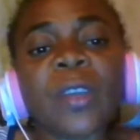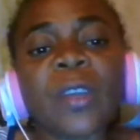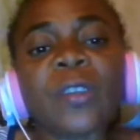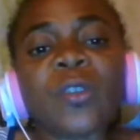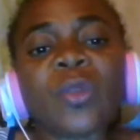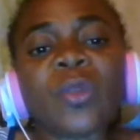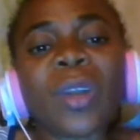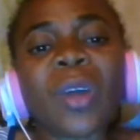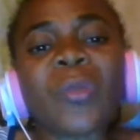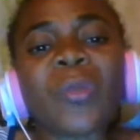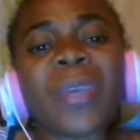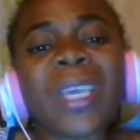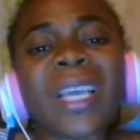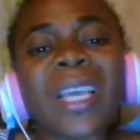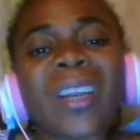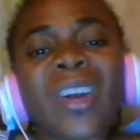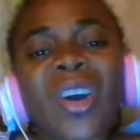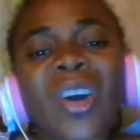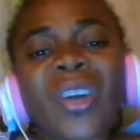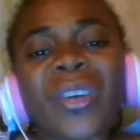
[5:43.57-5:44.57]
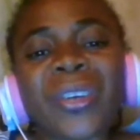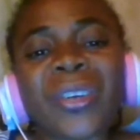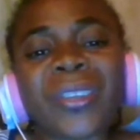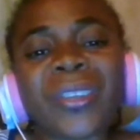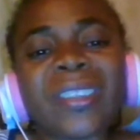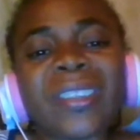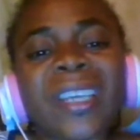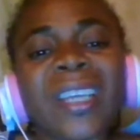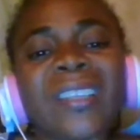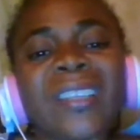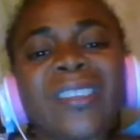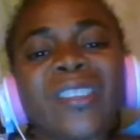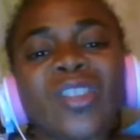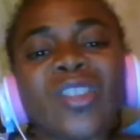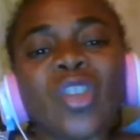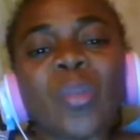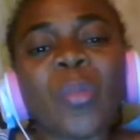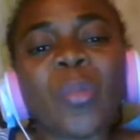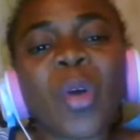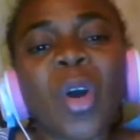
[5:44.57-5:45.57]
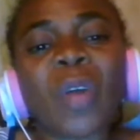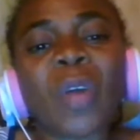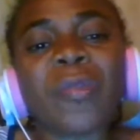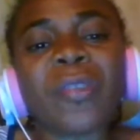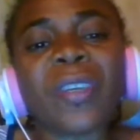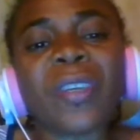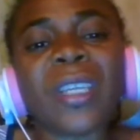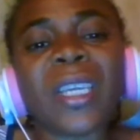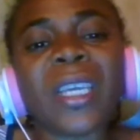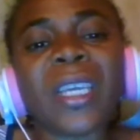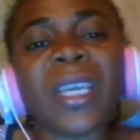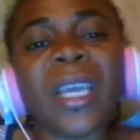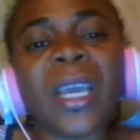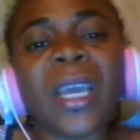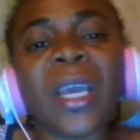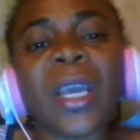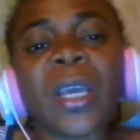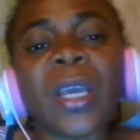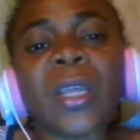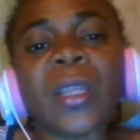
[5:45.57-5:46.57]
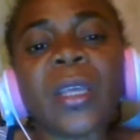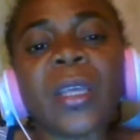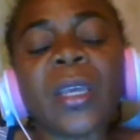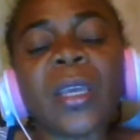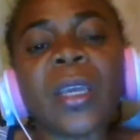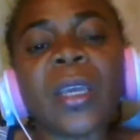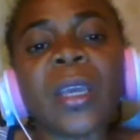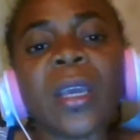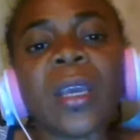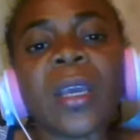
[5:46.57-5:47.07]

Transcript: so that we can understand some of the, the